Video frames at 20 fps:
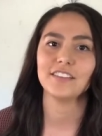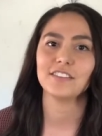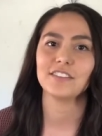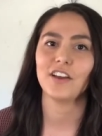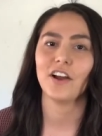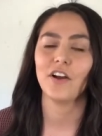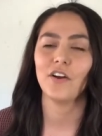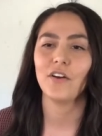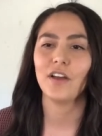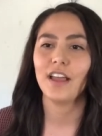
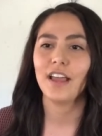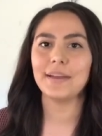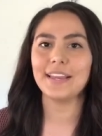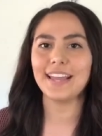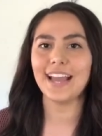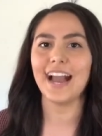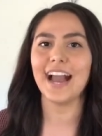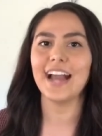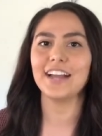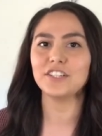So, but
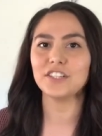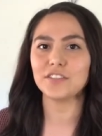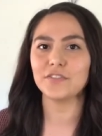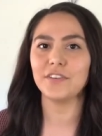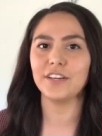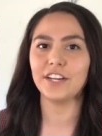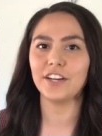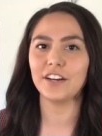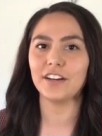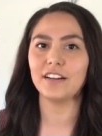yeah, I just
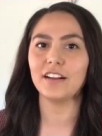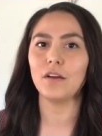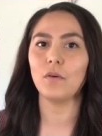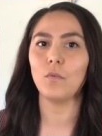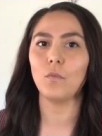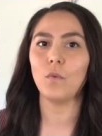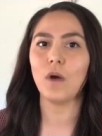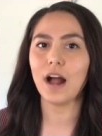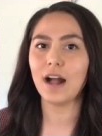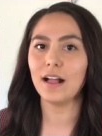figured
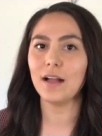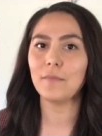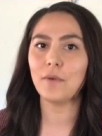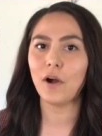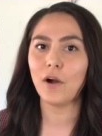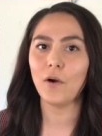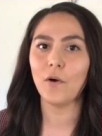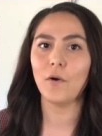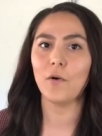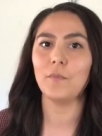while I'm
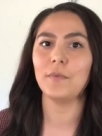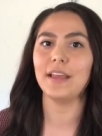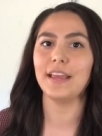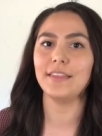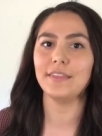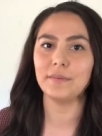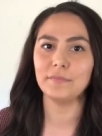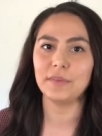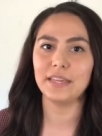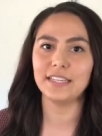home,
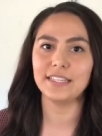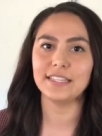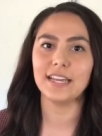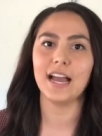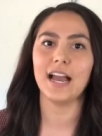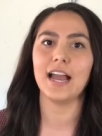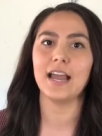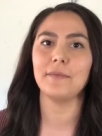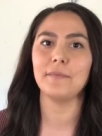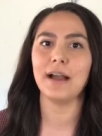in the
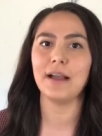meantime,